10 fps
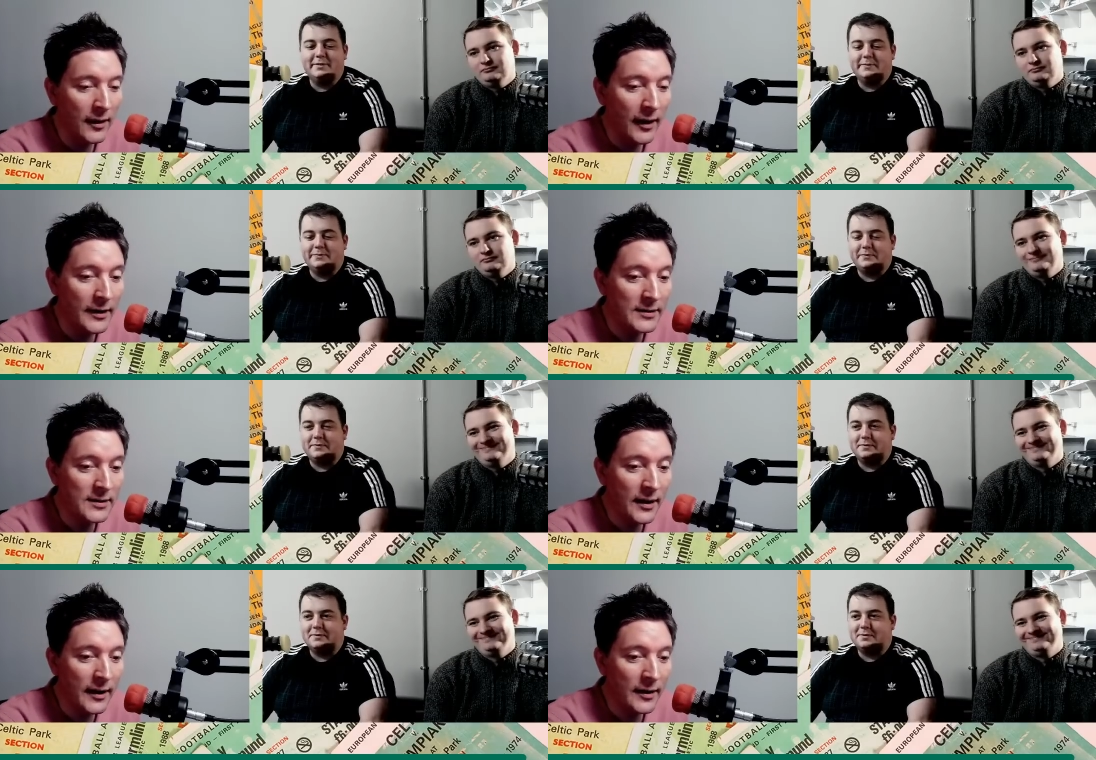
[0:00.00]
Speaker 1: it's
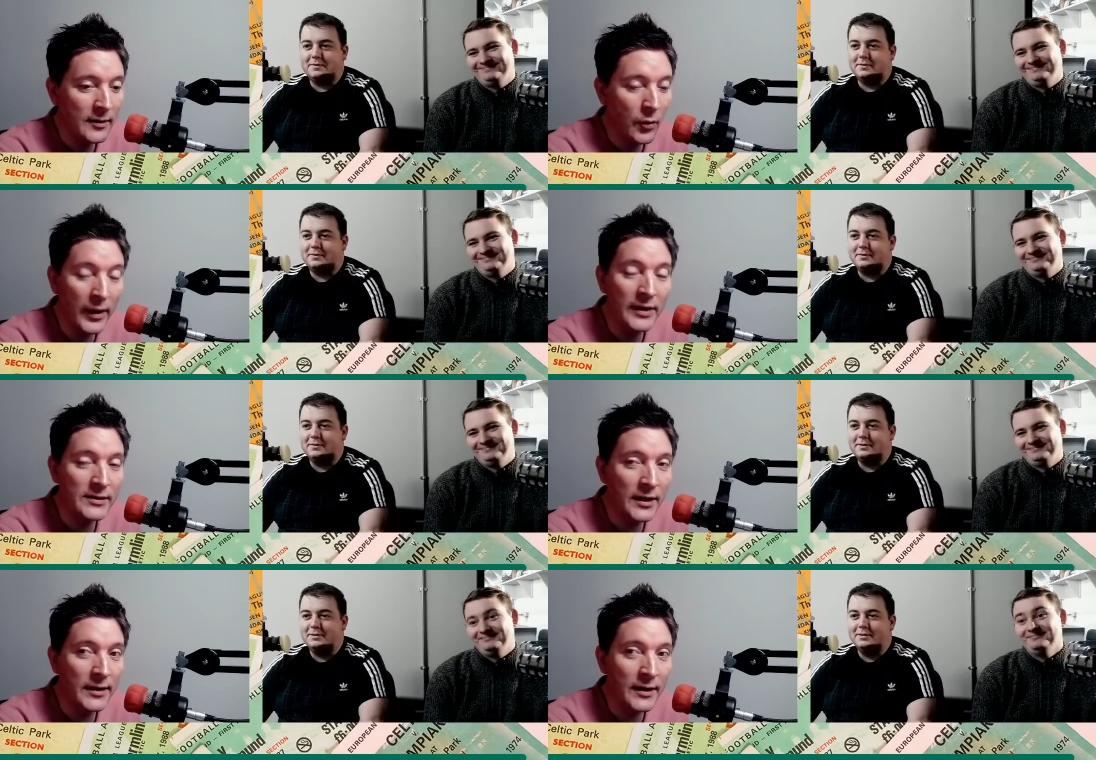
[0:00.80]
uh, quite exciting